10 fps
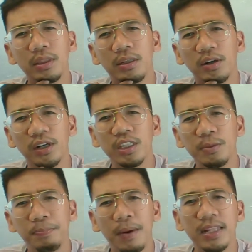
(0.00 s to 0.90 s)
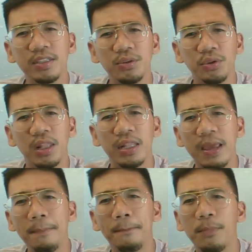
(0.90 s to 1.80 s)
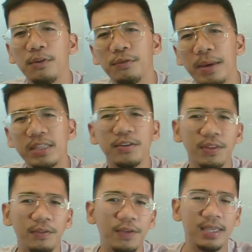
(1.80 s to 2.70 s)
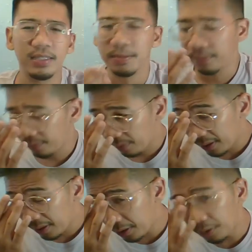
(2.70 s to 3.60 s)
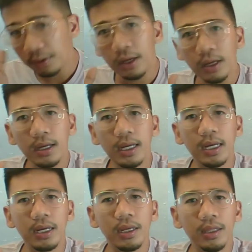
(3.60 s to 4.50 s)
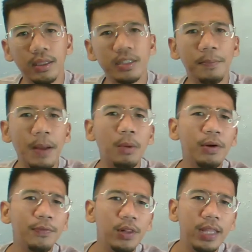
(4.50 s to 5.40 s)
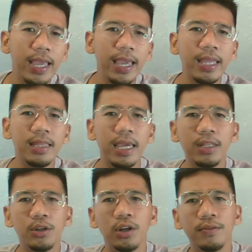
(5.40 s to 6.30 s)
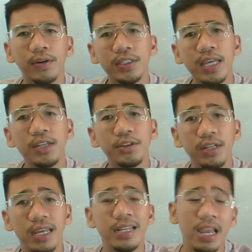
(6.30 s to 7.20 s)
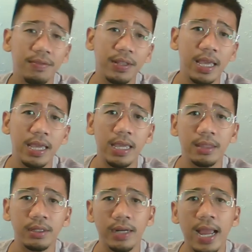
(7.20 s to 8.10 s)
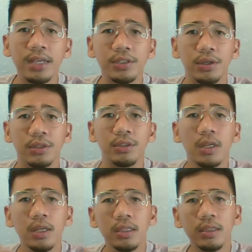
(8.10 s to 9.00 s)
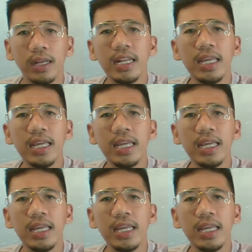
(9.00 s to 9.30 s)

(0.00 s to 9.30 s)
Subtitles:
input corresponds to the lip movements of the face. So that's a powerful aid in conversation and everyday interaction.